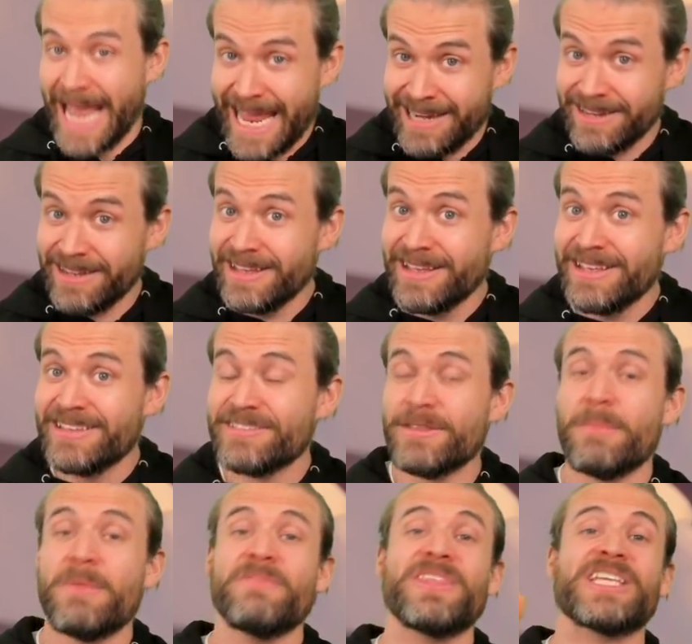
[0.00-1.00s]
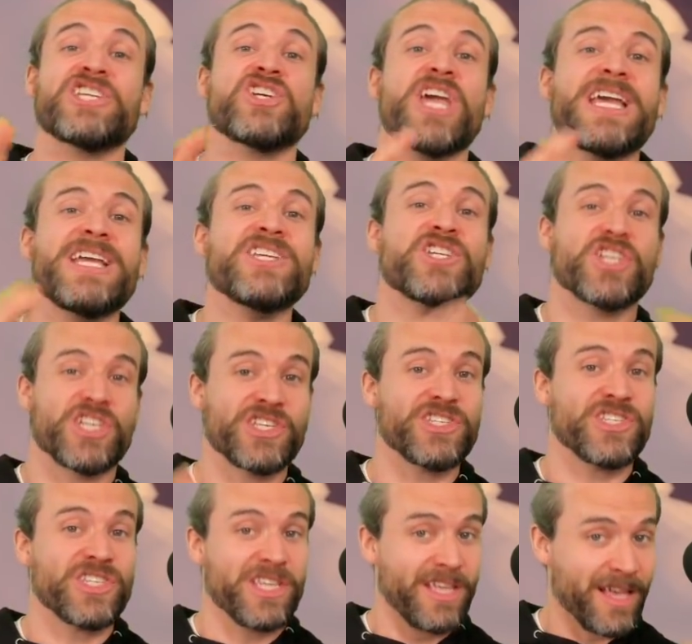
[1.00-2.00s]
and some of the
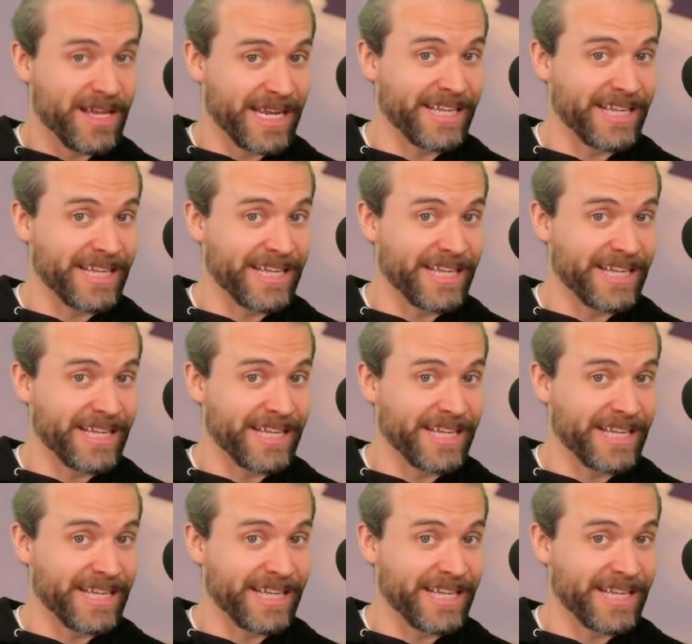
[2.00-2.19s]
changes I'm going